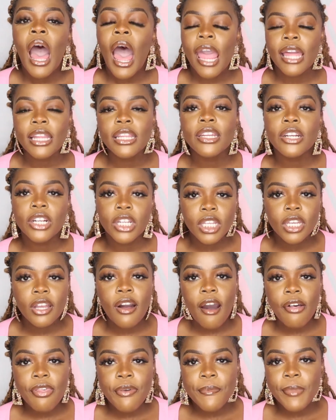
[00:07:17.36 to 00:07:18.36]
I literally
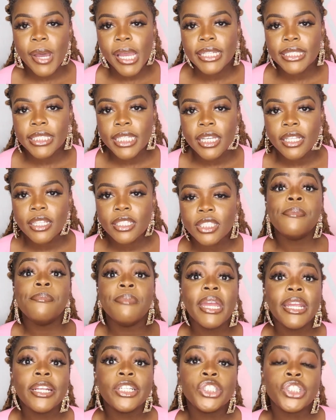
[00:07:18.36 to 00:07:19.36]
call them my teeth. And
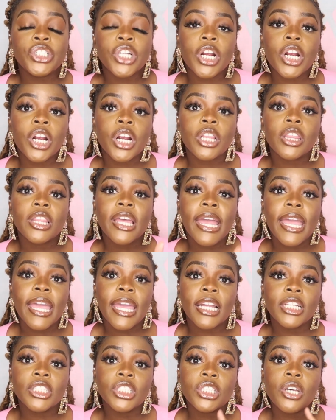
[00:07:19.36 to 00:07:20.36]
make sure the
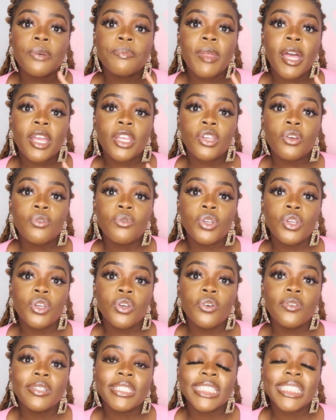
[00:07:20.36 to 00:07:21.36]
hand soap that you
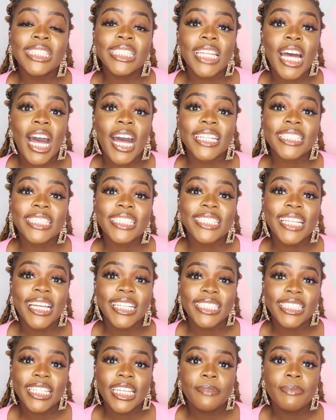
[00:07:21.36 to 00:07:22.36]
use is not
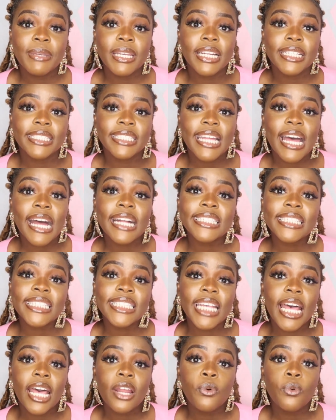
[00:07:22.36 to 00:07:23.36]
scented because that
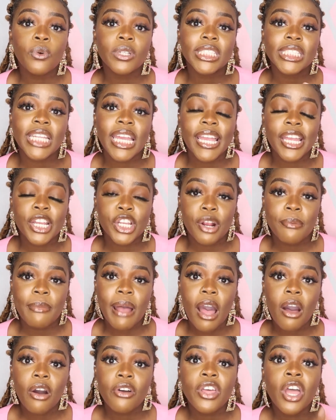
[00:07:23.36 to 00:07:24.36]
scent will stay in your
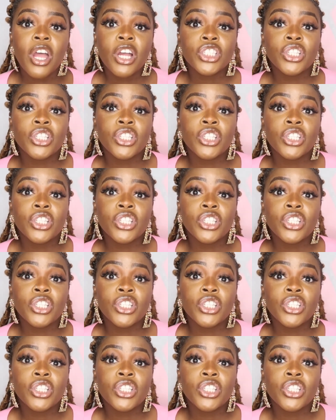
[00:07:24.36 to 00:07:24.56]
mouth.